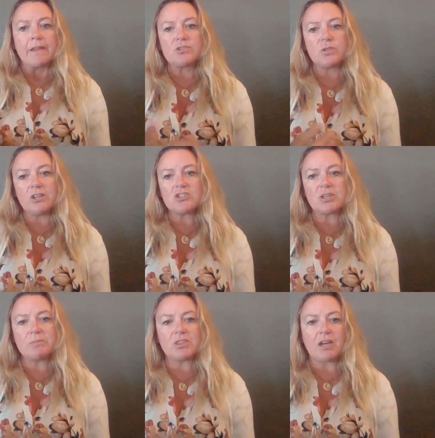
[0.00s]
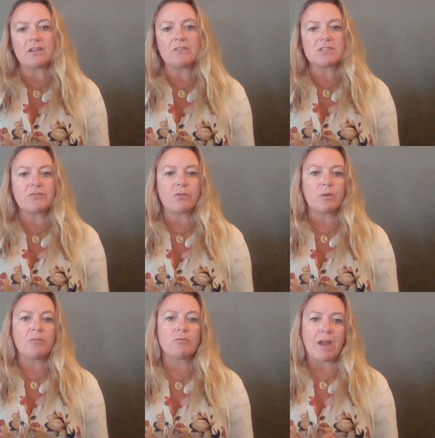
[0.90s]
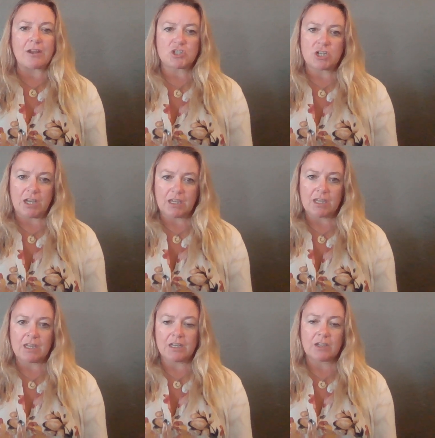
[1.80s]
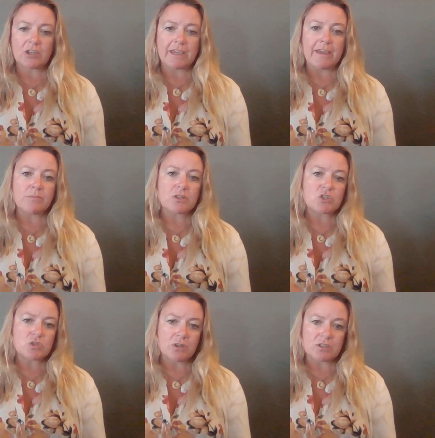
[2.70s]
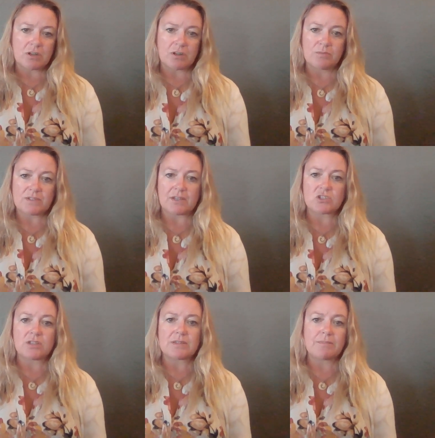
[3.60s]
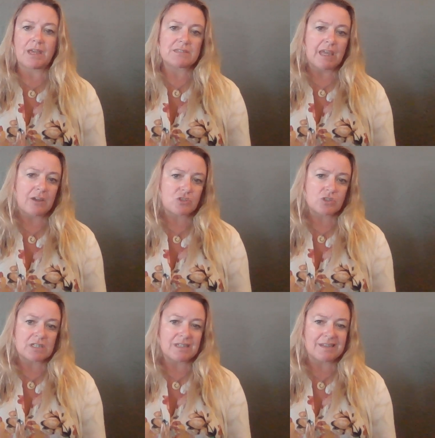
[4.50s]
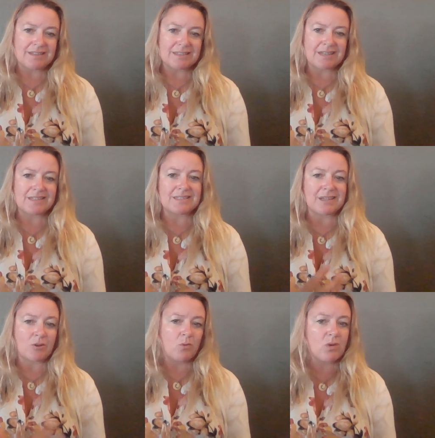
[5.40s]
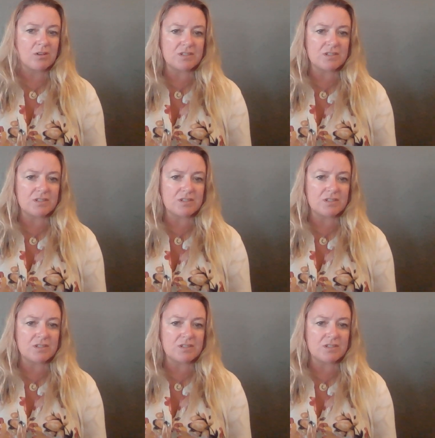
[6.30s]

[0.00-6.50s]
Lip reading: Triage can be thought of as a form of rationing, and it can be short-term, such as a mass casualty incidents in a war